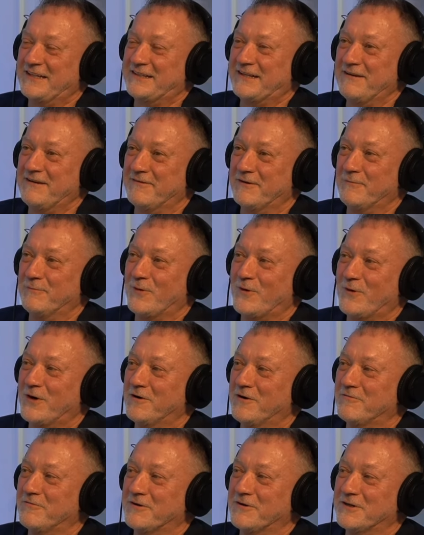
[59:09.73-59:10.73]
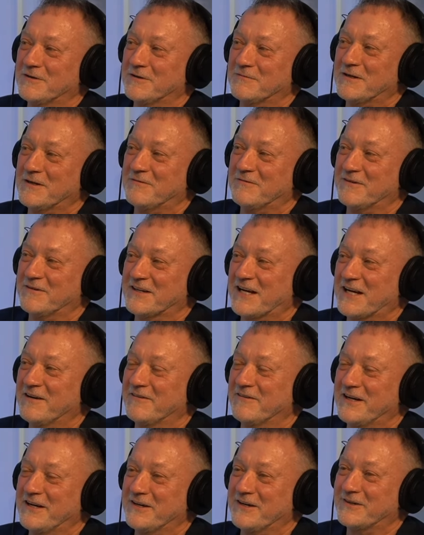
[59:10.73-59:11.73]
It's even more of a of a
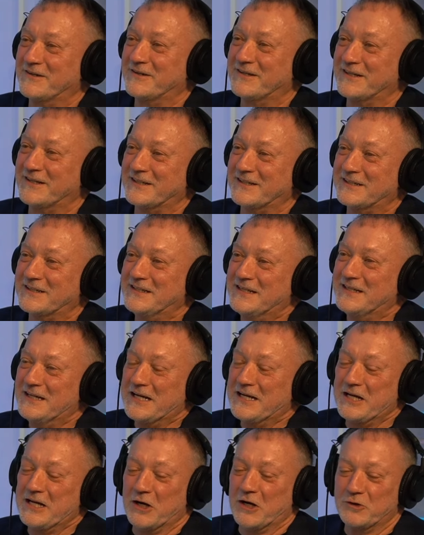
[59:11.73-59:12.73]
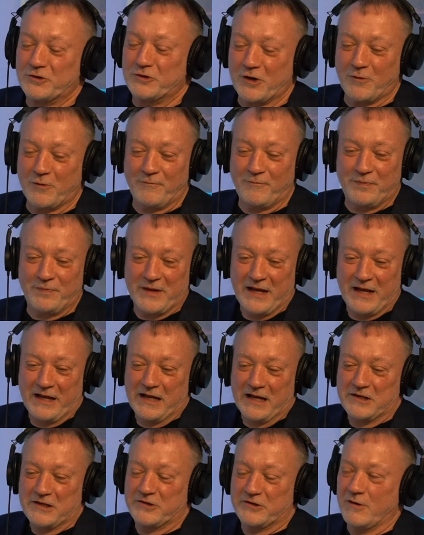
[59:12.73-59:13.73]
kind of an interesting, you know. So,
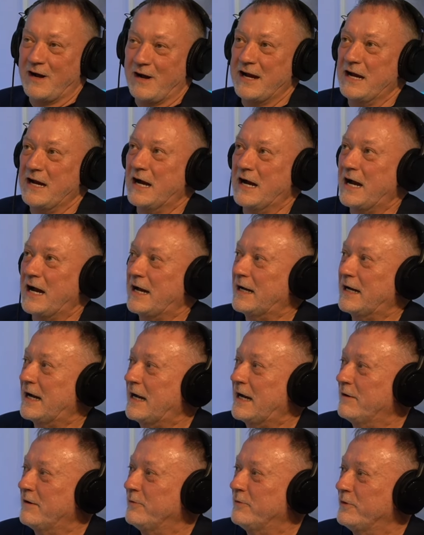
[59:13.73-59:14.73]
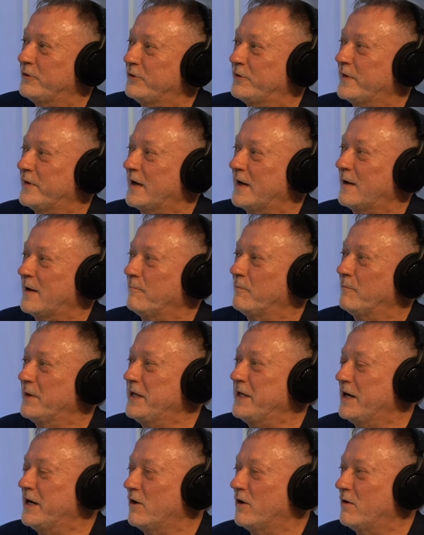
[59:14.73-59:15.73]
so I I, I was, um,
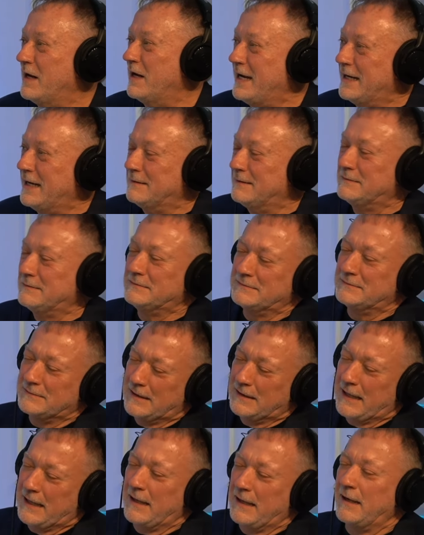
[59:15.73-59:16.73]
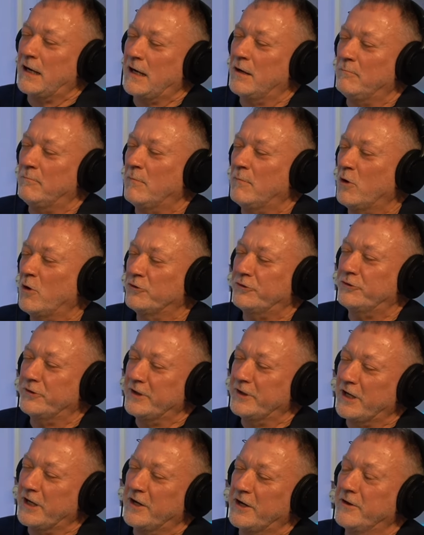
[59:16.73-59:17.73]
you know, uh,
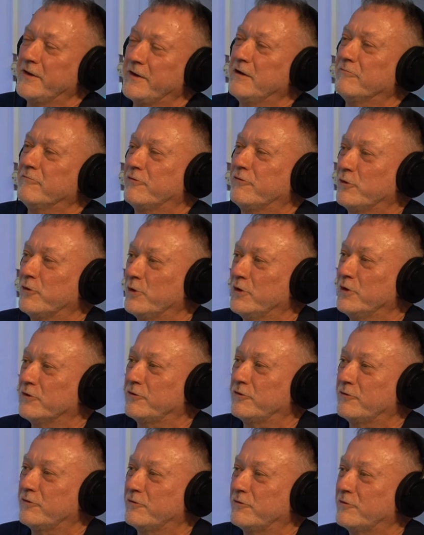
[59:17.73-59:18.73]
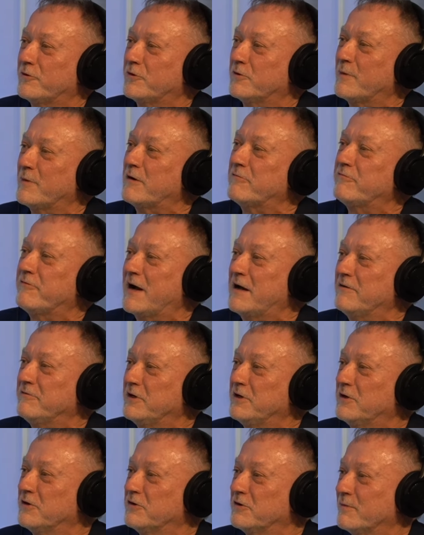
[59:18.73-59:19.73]
mostly under the influence for about
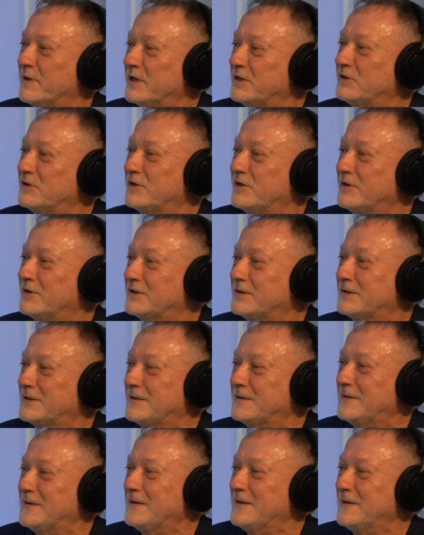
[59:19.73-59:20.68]
five years in my church,